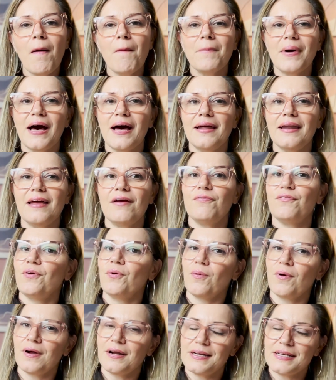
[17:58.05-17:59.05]
But if
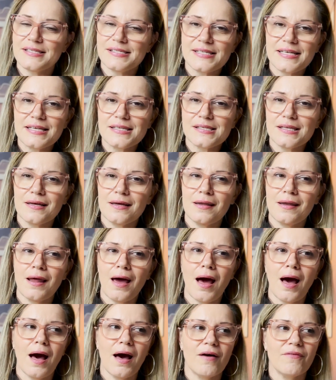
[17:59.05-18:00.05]
you are in a season
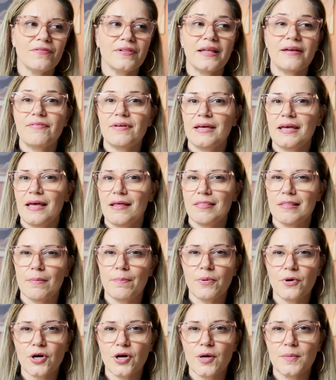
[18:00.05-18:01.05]
of living in the
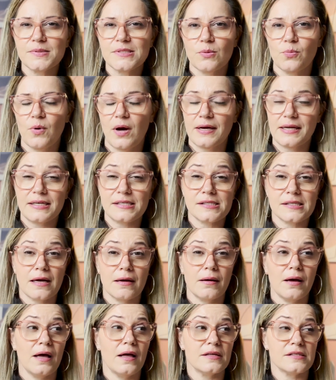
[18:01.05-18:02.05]
burbs and wanting
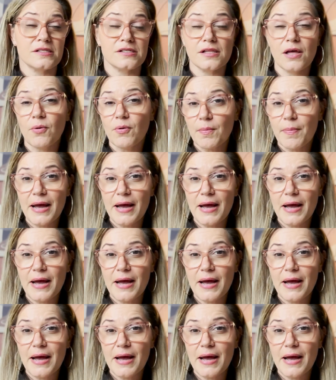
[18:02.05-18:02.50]
a slower